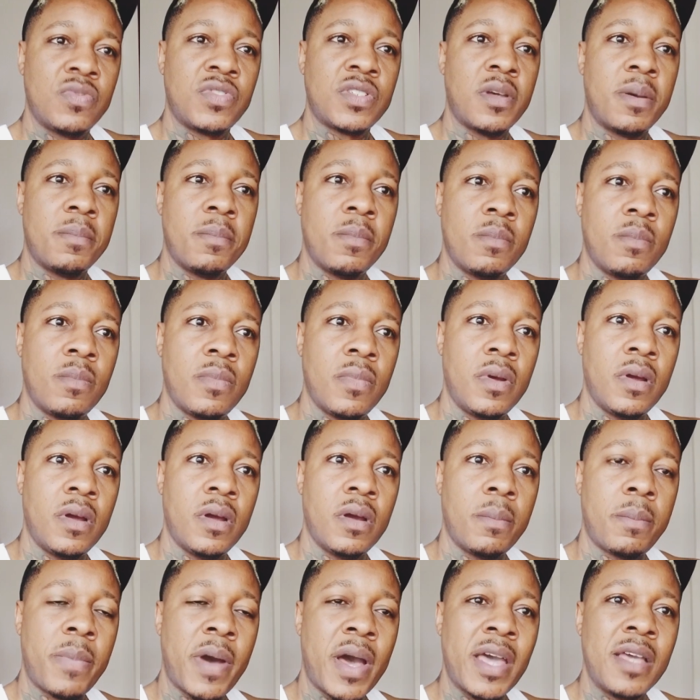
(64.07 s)
with some
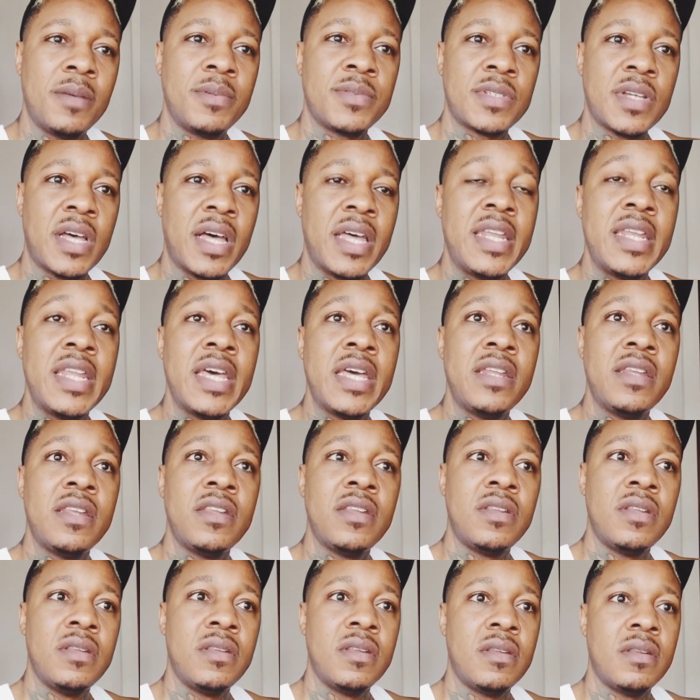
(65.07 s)
pipes, and
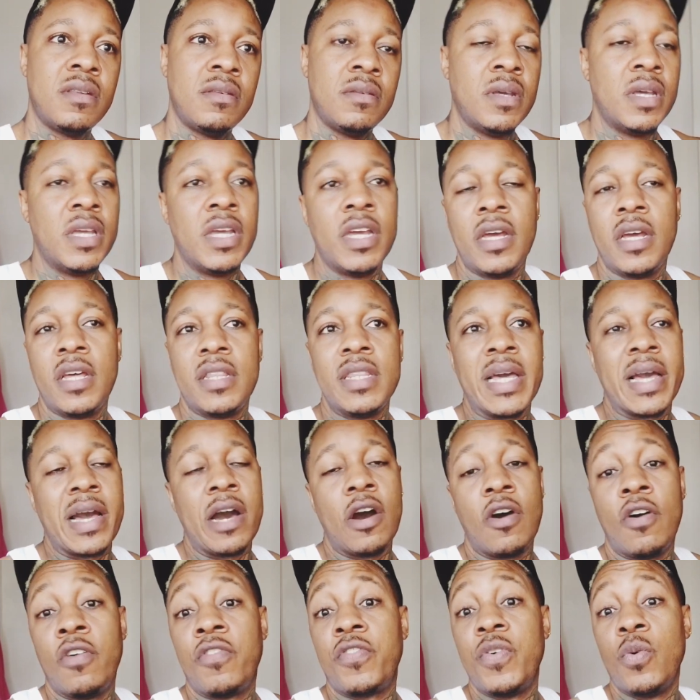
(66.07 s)
then they
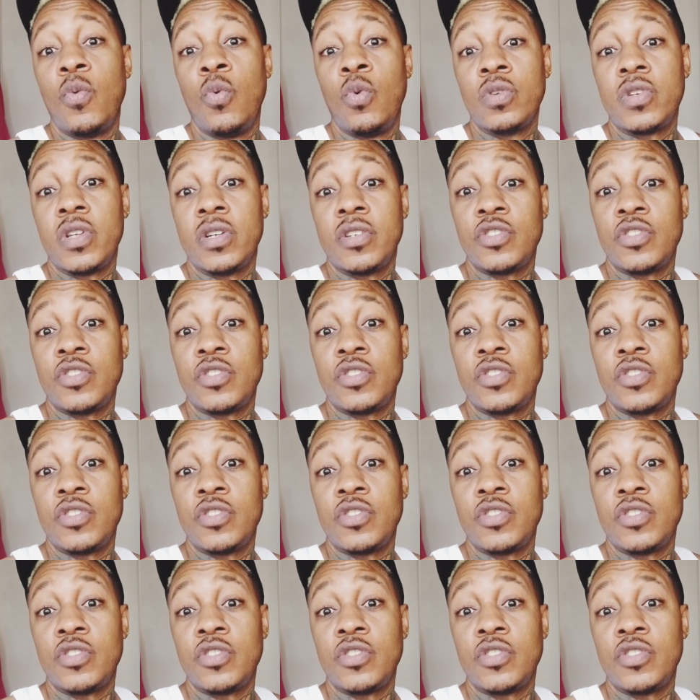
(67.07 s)
cut off the water.